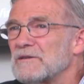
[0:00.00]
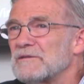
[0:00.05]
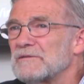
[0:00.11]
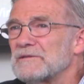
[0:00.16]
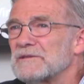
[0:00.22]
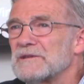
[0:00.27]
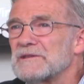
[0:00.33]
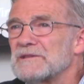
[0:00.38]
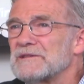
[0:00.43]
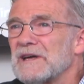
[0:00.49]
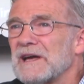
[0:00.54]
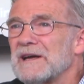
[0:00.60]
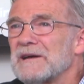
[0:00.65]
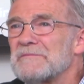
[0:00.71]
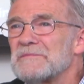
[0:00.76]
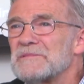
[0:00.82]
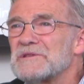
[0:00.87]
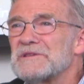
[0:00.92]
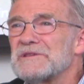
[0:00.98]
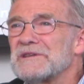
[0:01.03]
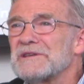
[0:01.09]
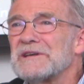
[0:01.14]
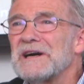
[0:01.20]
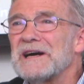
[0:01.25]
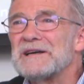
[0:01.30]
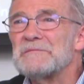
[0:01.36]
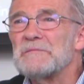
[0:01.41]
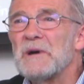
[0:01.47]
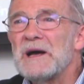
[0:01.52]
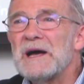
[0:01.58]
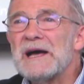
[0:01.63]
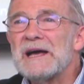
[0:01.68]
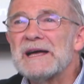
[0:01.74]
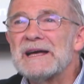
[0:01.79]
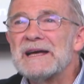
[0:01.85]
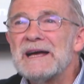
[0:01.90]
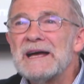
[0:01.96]
over the times uh, gone
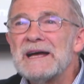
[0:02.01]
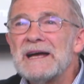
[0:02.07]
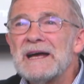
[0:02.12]
by.